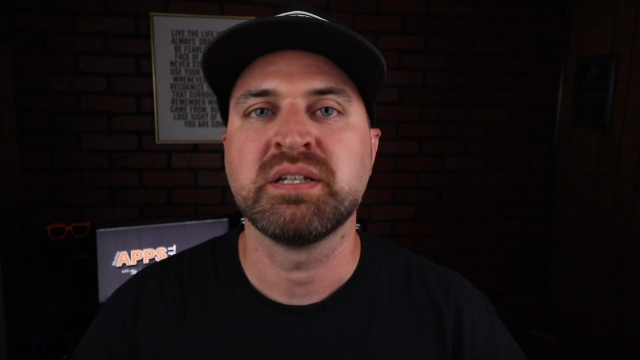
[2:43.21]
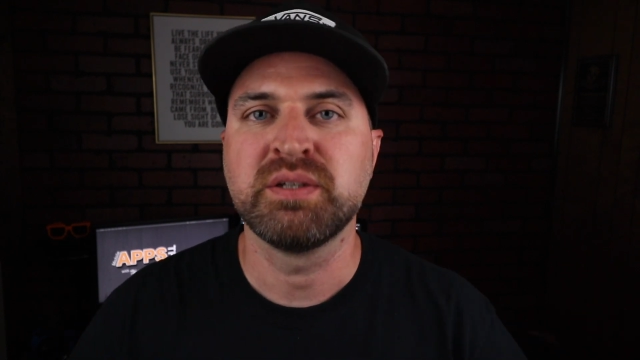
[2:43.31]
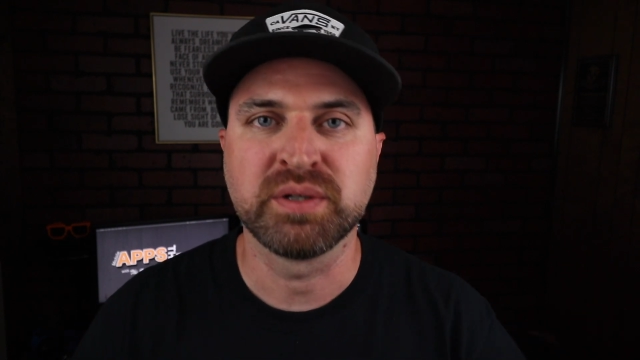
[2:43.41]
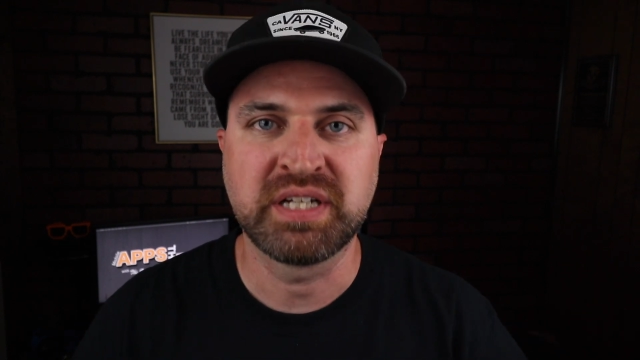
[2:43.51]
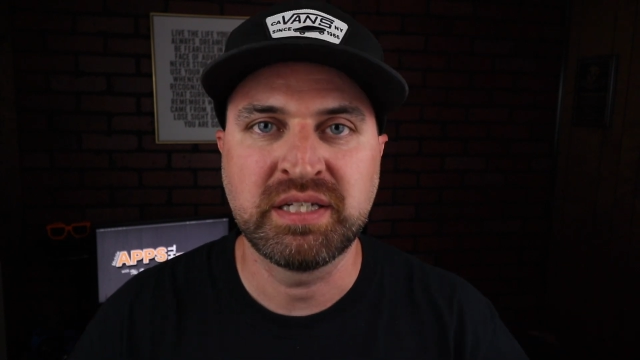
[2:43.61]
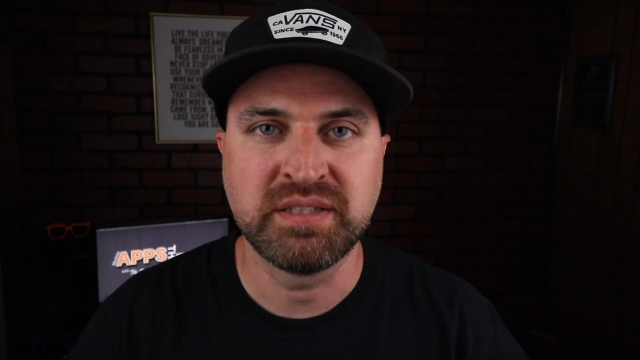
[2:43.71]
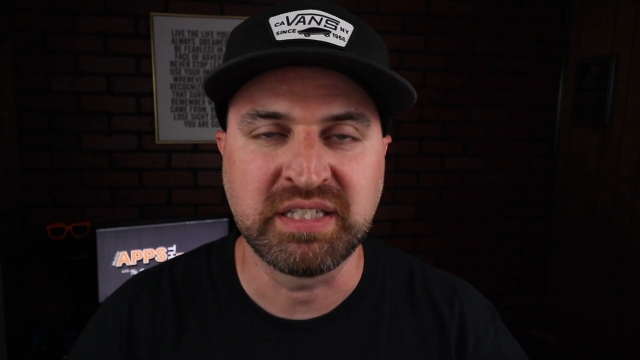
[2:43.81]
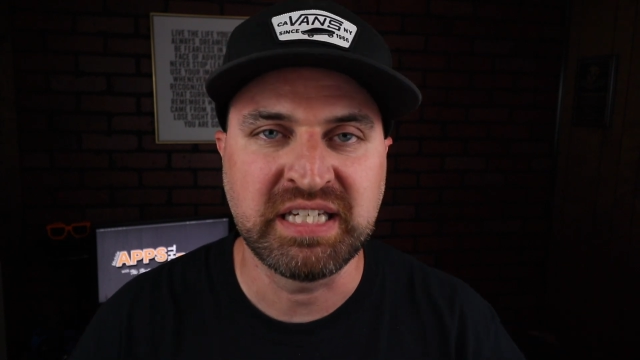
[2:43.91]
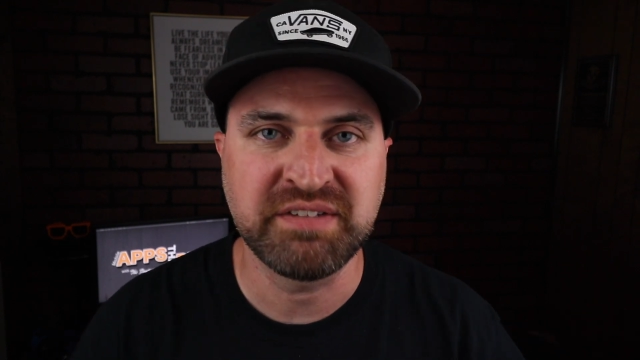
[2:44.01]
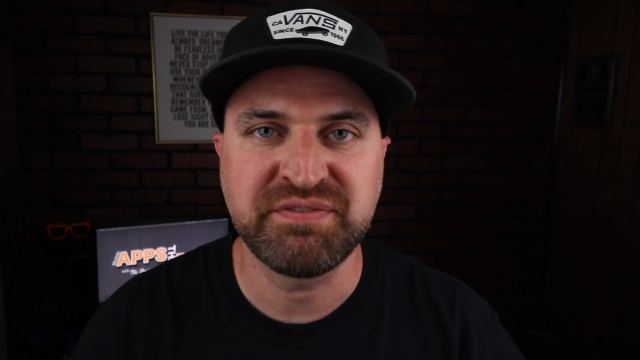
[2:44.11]

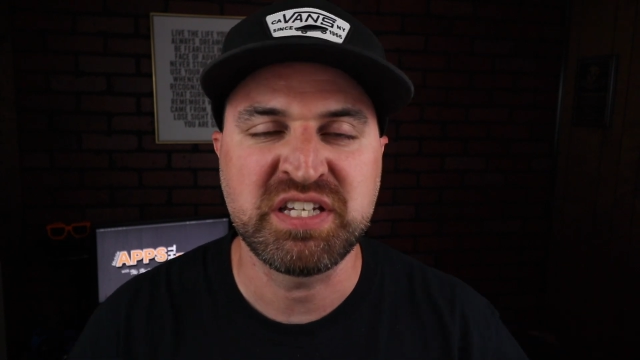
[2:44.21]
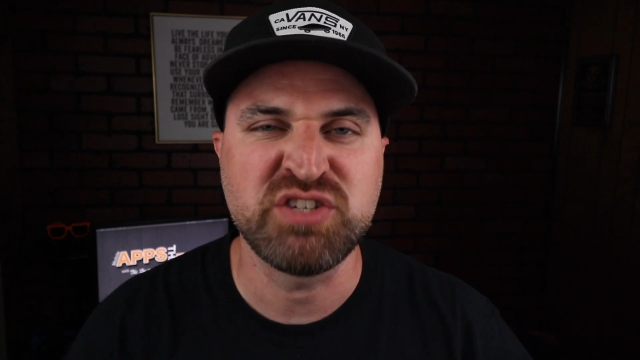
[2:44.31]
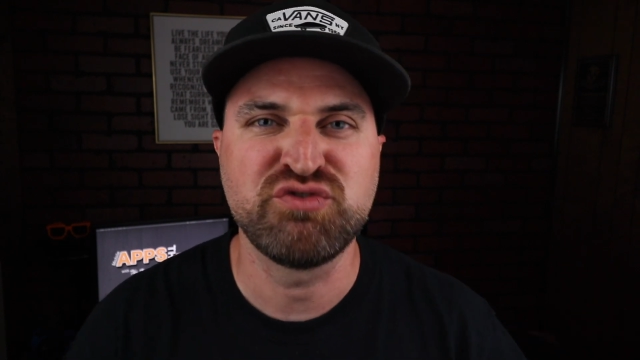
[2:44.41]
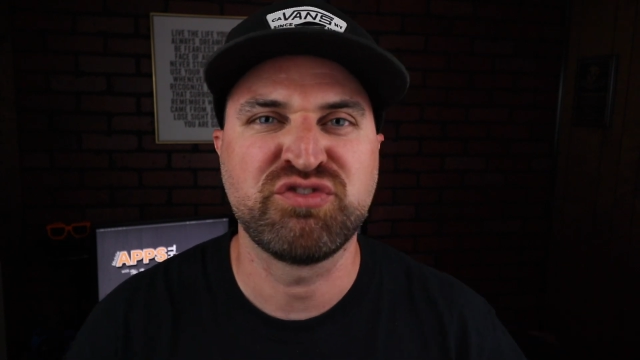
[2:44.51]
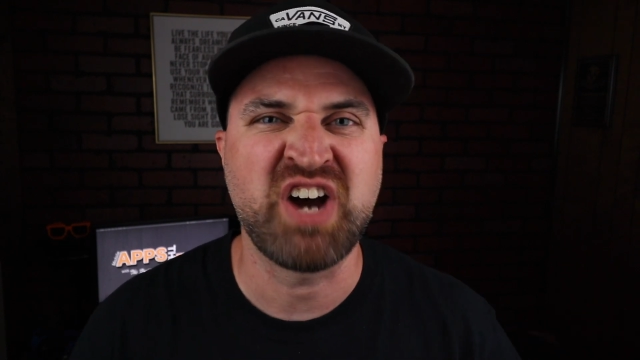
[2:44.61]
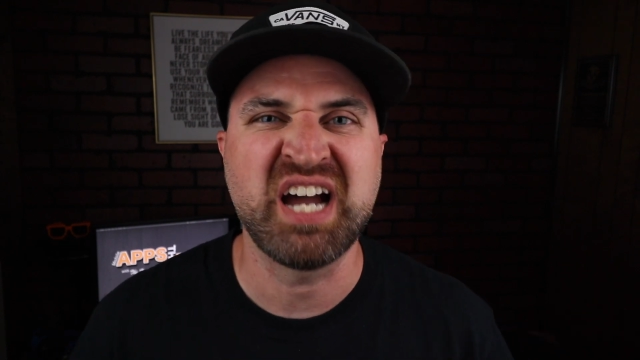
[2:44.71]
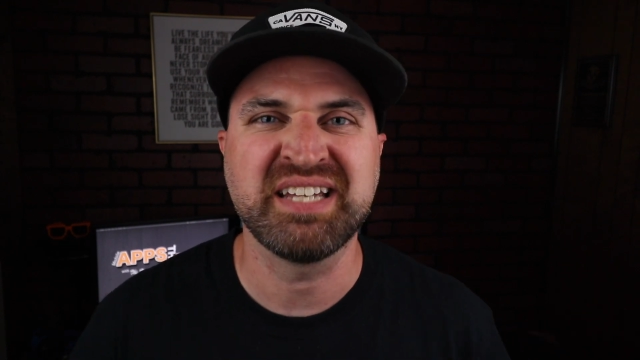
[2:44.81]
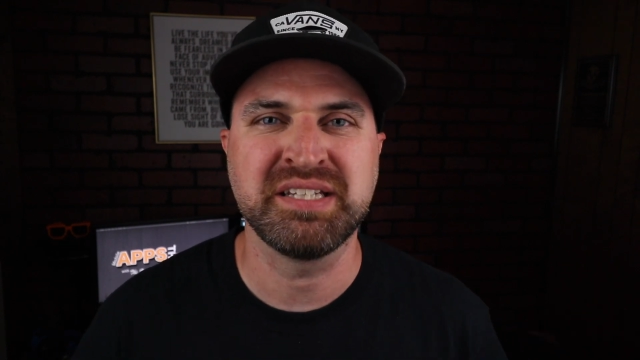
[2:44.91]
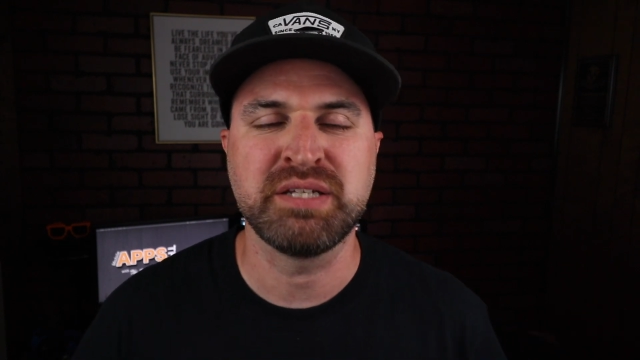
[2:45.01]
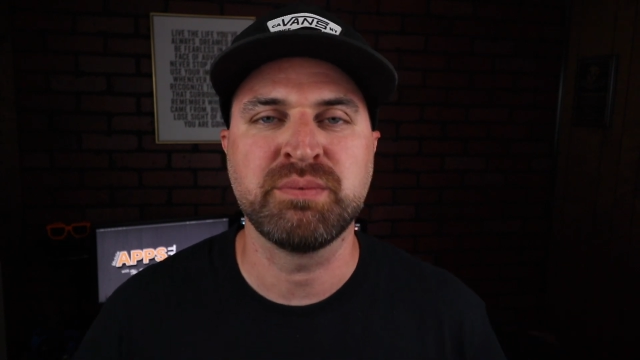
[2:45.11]
the GIF that you
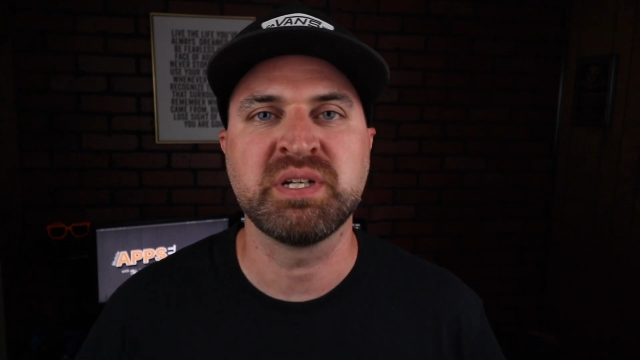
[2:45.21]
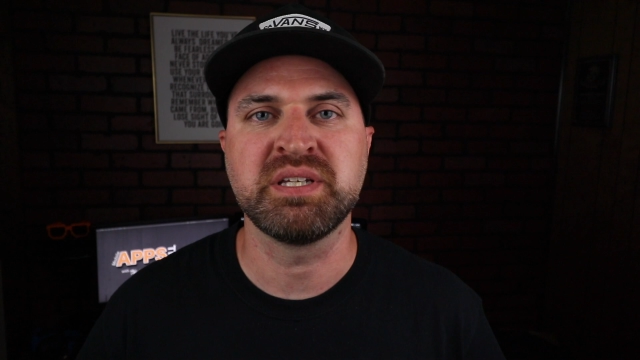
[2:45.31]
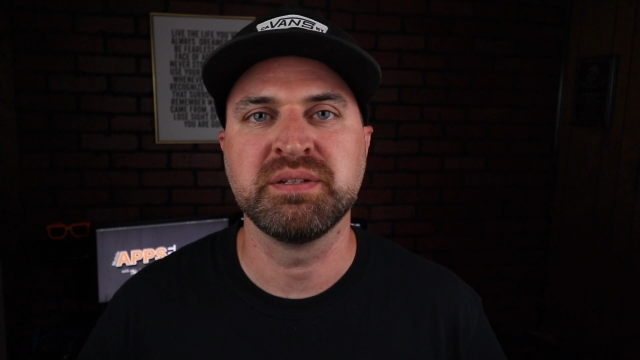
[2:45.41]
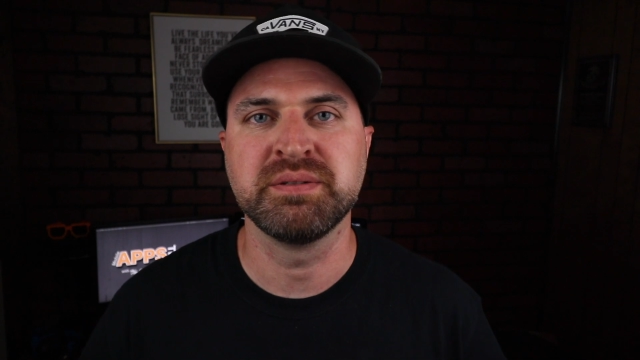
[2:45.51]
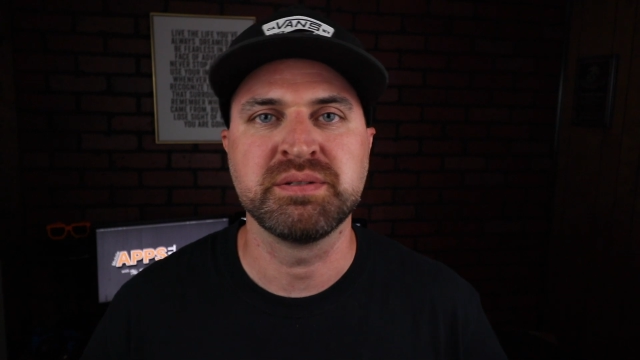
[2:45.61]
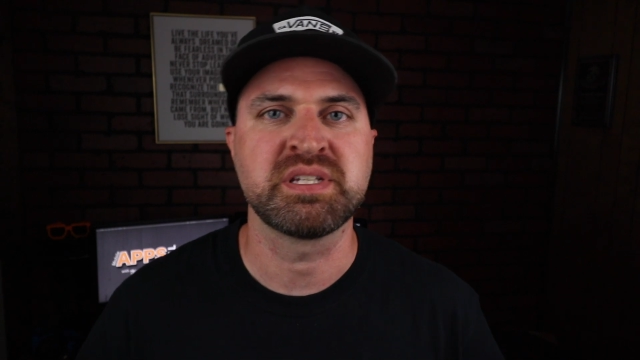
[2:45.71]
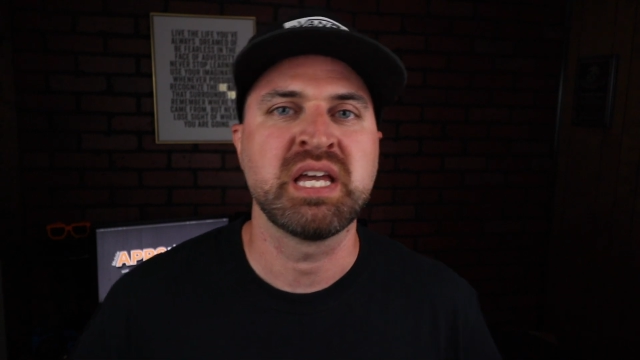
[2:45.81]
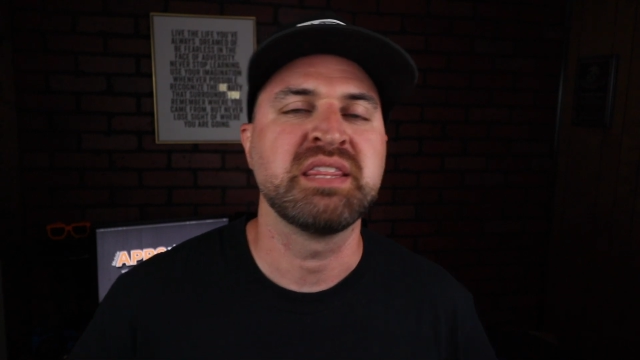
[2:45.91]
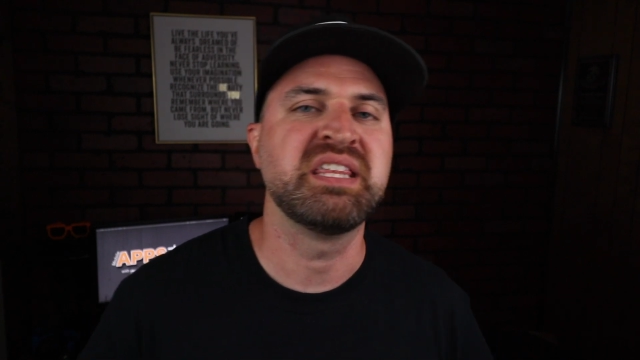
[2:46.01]
find that you wanna use,